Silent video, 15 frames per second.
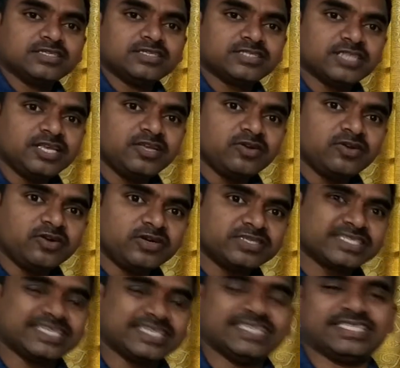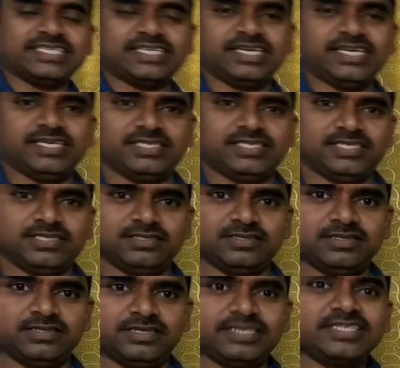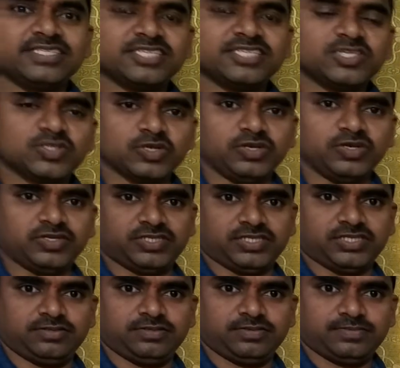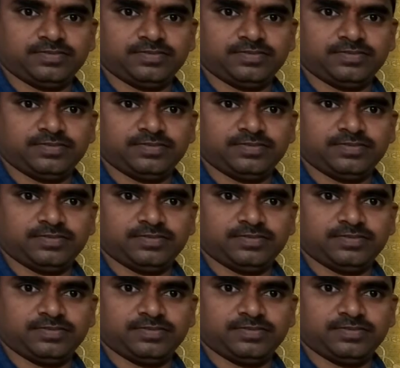cellulose acetate. It is a solution.